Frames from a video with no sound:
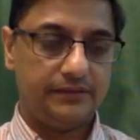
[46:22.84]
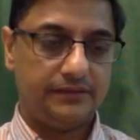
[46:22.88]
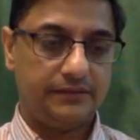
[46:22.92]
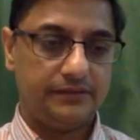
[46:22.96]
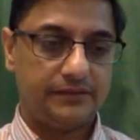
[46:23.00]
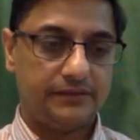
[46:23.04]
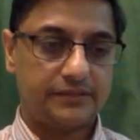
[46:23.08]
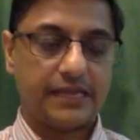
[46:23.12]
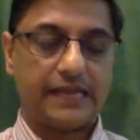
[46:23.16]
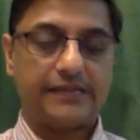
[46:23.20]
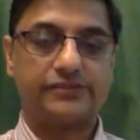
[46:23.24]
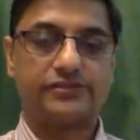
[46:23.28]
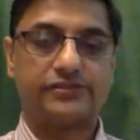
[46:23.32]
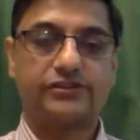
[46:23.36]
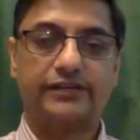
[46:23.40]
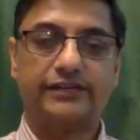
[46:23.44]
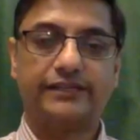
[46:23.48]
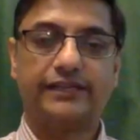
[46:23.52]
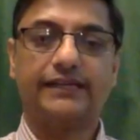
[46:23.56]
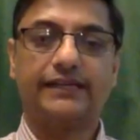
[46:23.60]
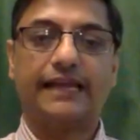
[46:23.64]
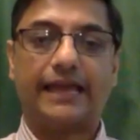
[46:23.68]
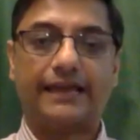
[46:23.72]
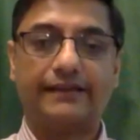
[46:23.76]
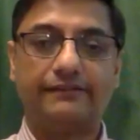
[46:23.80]
Sanskritic
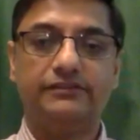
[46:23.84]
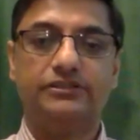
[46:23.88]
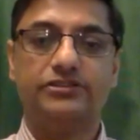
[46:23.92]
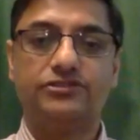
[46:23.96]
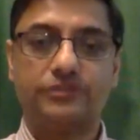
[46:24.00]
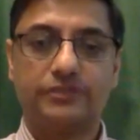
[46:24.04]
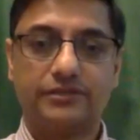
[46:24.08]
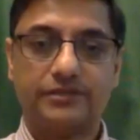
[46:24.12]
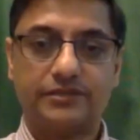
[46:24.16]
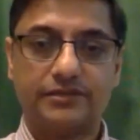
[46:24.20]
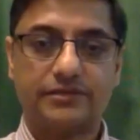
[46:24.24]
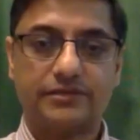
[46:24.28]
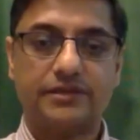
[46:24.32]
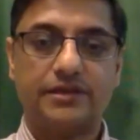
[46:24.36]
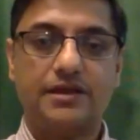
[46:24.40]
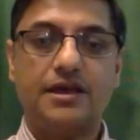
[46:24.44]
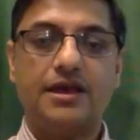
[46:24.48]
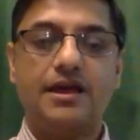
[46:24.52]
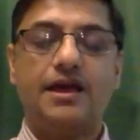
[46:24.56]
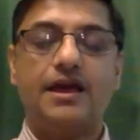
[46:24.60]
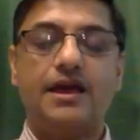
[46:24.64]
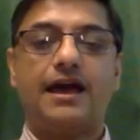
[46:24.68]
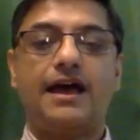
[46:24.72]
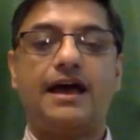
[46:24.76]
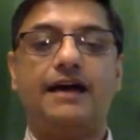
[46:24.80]
languages
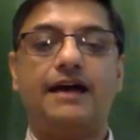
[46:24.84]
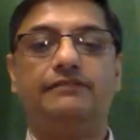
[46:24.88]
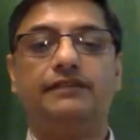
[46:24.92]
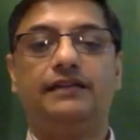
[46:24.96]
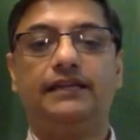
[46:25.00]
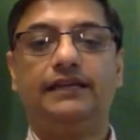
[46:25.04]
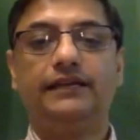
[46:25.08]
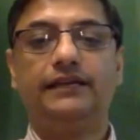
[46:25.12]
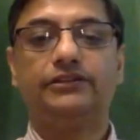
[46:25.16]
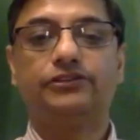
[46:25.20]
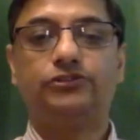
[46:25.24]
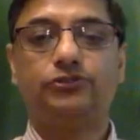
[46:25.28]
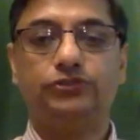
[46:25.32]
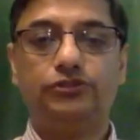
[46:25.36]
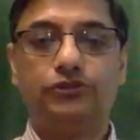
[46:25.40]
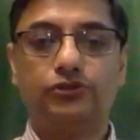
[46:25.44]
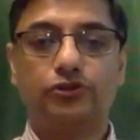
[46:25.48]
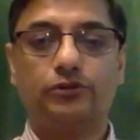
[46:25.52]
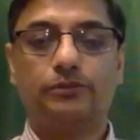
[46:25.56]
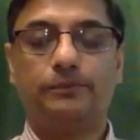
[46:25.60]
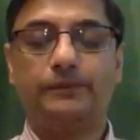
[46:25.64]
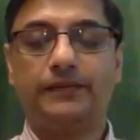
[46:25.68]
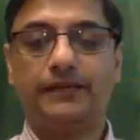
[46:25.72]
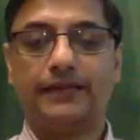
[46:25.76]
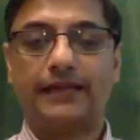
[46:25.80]
have a link to
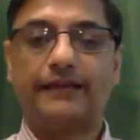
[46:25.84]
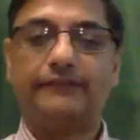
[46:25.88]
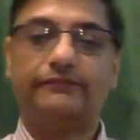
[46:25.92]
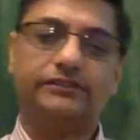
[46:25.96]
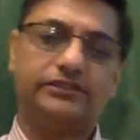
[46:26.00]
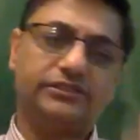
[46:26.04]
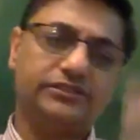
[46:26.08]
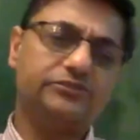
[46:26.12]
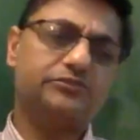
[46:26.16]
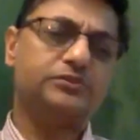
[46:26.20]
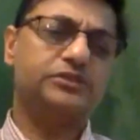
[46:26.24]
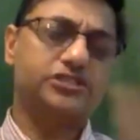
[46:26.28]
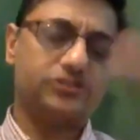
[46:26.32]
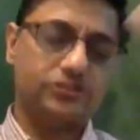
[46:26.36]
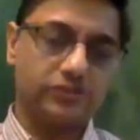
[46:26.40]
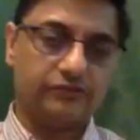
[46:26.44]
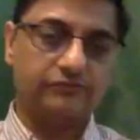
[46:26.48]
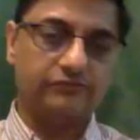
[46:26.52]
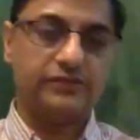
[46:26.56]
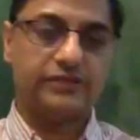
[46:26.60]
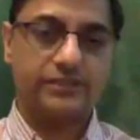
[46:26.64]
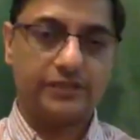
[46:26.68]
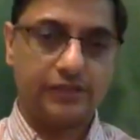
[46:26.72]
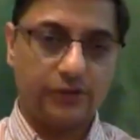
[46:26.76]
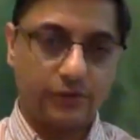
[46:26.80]
European languages, which is
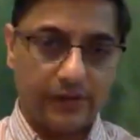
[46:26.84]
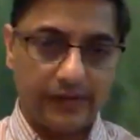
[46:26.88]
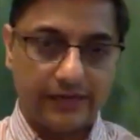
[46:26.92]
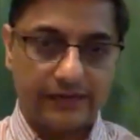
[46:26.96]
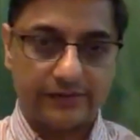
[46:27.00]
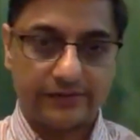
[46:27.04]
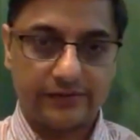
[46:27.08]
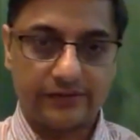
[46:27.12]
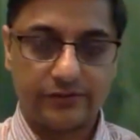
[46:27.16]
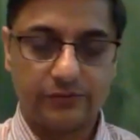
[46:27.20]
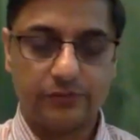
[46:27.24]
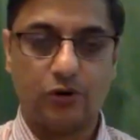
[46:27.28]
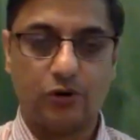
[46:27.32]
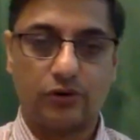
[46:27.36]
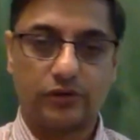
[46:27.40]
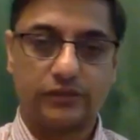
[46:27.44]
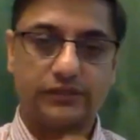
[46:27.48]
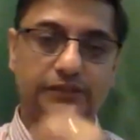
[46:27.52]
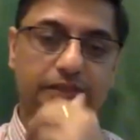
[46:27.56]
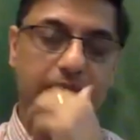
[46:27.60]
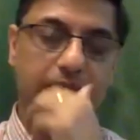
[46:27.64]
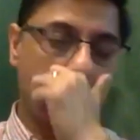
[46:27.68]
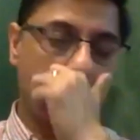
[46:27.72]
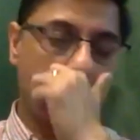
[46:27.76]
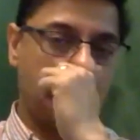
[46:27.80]
obviously quite remote,
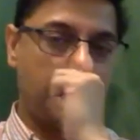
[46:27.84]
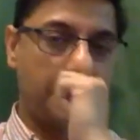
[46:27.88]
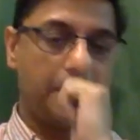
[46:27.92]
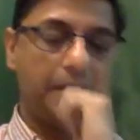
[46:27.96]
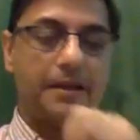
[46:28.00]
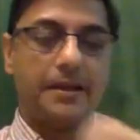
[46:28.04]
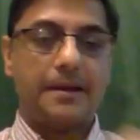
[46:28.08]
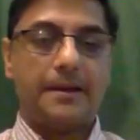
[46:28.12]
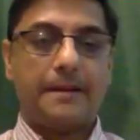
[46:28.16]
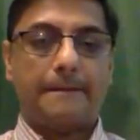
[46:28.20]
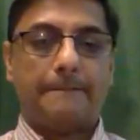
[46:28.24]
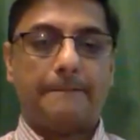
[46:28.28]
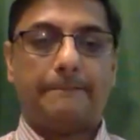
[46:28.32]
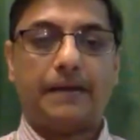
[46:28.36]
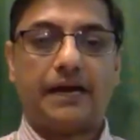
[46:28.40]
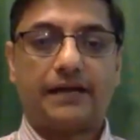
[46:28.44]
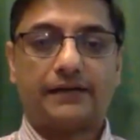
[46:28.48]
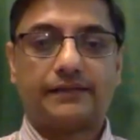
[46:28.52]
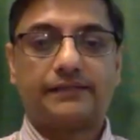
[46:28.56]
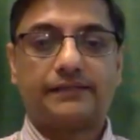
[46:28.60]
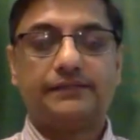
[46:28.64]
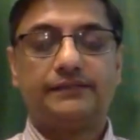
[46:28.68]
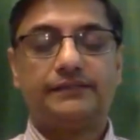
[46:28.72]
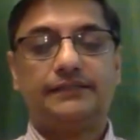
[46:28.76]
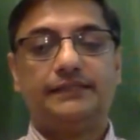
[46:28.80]

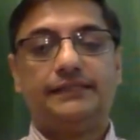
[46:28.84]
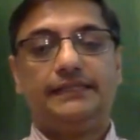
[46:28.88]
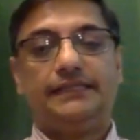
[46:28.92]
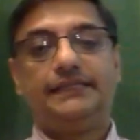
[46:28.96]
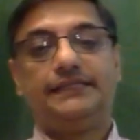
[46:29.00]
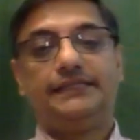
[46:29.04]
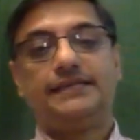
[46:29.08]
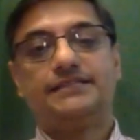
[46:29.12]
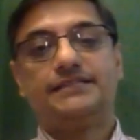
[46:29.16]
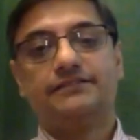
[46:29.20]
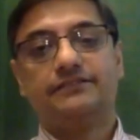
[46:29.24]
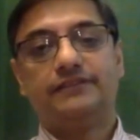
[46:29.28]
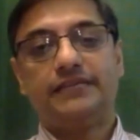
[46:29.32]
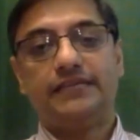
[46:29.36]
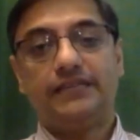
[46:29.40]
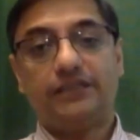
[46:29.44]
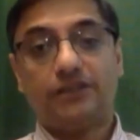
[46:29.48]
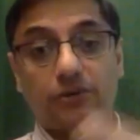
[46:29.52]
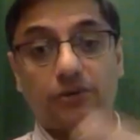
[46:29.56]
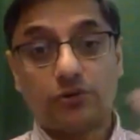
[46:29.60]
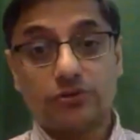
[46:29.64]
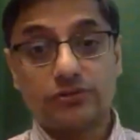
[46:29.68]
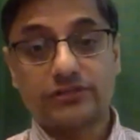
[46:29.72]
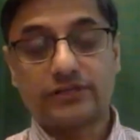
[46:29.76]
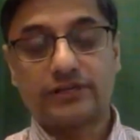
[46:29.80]
but it has a very
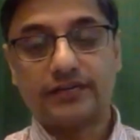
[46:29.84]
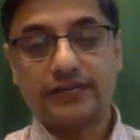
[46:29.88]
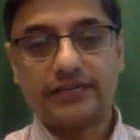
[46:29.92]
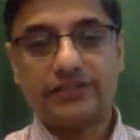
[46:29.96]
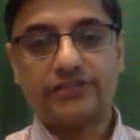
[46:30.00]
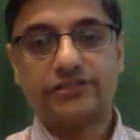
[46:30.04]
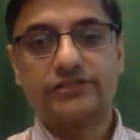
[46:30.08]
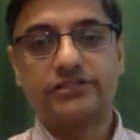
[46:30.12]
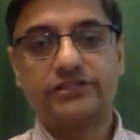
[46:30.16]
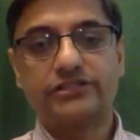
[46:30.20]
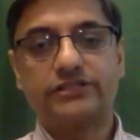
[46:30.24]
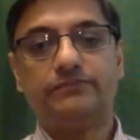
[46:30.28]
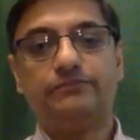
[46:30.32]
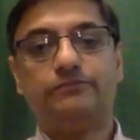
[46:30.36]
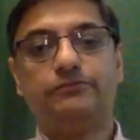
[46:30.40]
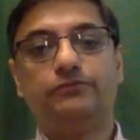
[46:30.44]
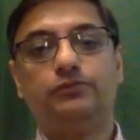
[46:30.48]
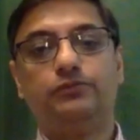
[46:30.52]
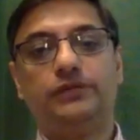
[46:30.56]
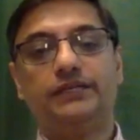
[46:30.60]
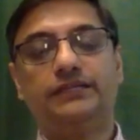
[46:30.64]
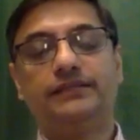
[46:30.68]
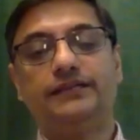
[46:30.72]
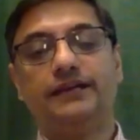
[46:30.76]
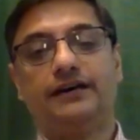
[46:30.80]
close relationship
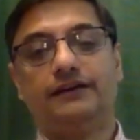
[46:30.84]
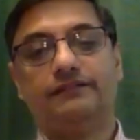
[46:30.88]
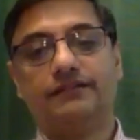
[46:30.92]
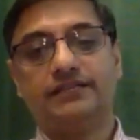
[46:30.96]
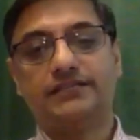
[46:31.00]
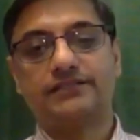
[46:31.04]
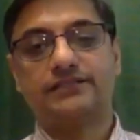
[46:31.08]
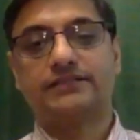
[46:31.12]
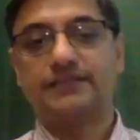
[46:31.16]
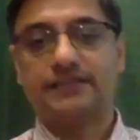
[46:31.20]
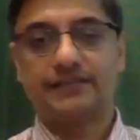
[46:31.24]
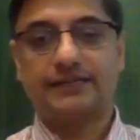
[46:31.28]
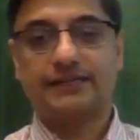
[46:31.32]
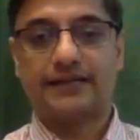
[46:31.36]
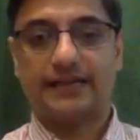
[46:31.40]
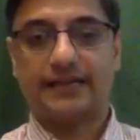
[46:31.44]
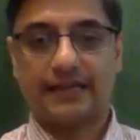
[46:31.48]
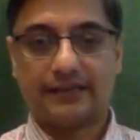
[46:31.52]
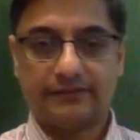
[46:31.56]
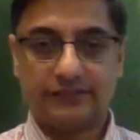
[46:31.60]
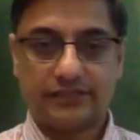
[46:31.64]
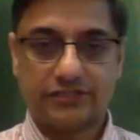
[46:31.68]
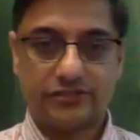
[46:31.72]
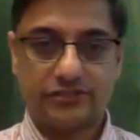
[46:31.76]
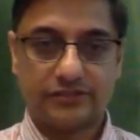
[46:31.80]
with the Avestan
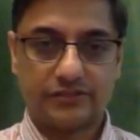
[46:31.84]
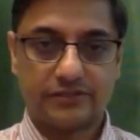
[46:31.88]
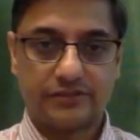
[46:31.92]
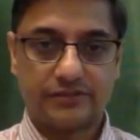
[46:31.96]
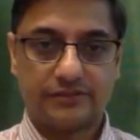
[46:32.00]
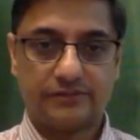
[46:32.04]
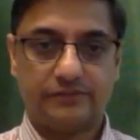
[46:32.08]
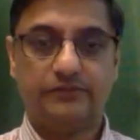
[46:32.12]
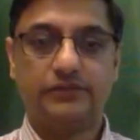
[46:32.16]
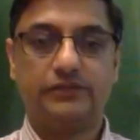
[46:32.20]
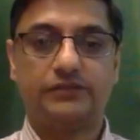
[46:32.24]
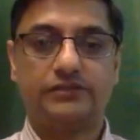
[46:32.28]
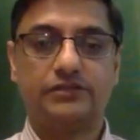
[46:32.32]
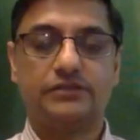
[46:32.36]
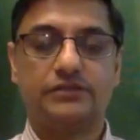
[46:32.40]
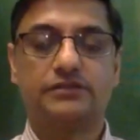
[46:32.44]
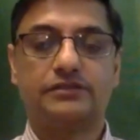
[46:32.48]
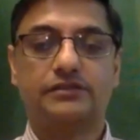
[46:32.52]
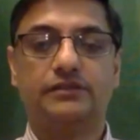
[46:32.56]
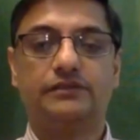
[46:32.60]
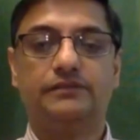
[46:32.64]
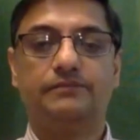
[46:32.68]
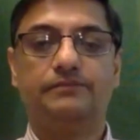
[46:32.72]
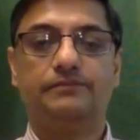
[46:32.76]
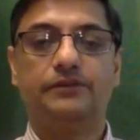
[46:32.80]
languages, which
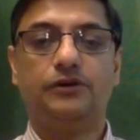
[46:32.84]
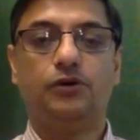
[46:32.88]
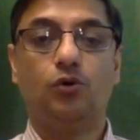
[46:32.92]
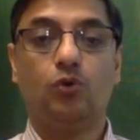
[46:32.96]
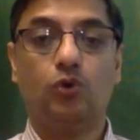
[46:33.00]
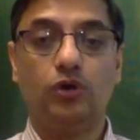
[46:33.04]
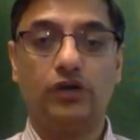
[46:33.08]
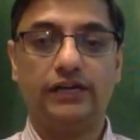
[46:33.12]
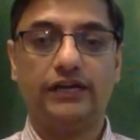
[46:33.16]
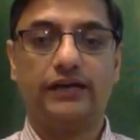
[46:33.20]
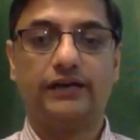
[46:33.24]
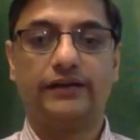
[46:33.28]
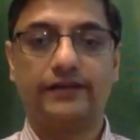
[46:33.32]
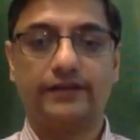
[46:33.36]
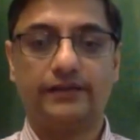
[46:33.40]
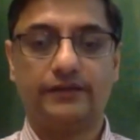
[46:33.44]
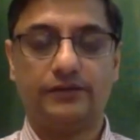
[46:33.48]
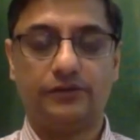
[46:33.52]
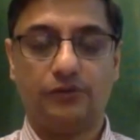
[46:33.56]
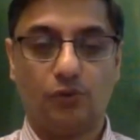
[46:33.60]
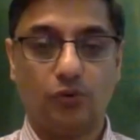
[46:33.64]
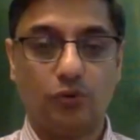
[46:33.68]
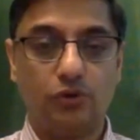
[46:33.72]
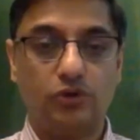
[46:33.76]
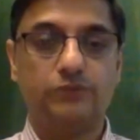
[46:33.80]
is older, uh,
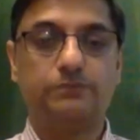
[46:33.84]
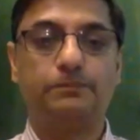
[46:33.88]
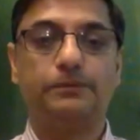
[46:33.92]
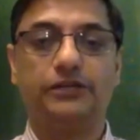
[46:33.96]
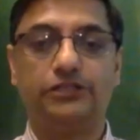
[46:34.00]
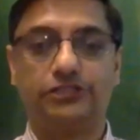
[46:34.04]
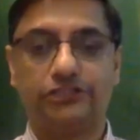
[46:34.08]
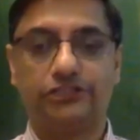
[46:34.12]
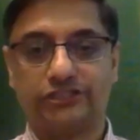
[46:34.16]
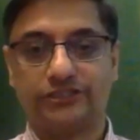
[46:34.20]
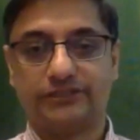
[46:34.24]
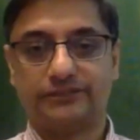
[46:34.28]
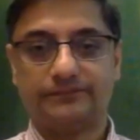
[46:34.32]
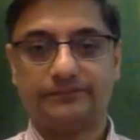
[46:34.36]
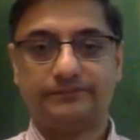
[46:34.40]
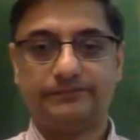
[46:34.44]
old Persian,